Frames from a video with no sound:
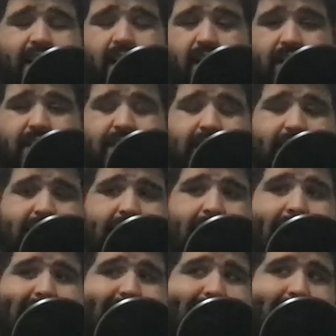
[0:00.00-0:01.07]
honestly,
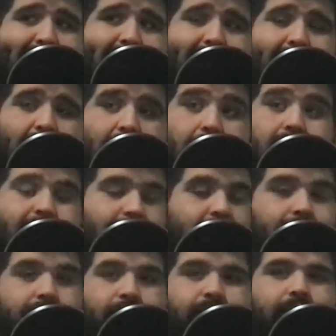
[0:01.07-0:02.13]
I think I'm
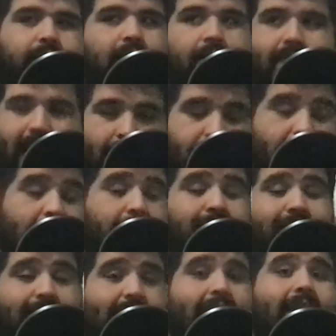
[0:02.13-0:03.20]
happy that
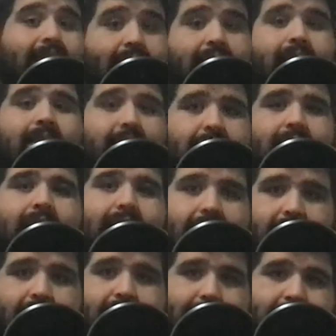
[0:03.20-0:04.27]
we get this season
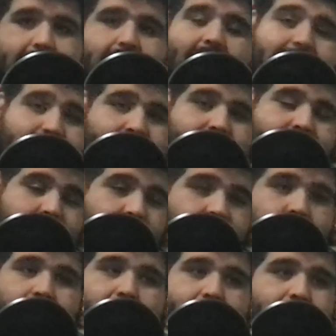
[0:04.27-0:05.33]
at least. Last season, it
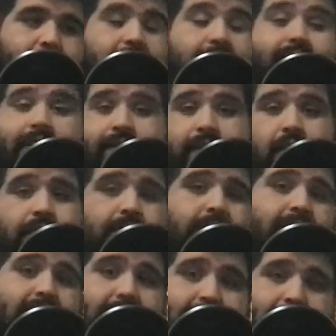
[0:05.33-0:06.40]
looked like we don't even know if we
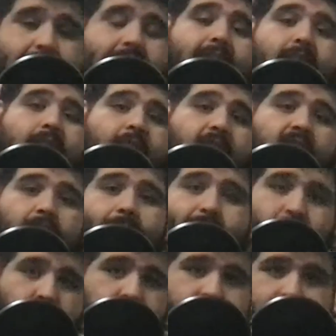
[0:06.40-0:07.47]
were going to get a
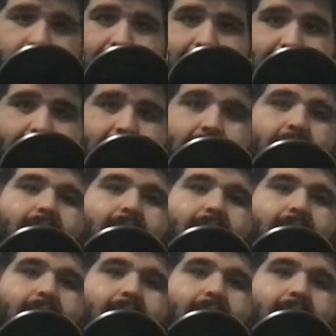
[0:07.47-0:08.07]
fourth season.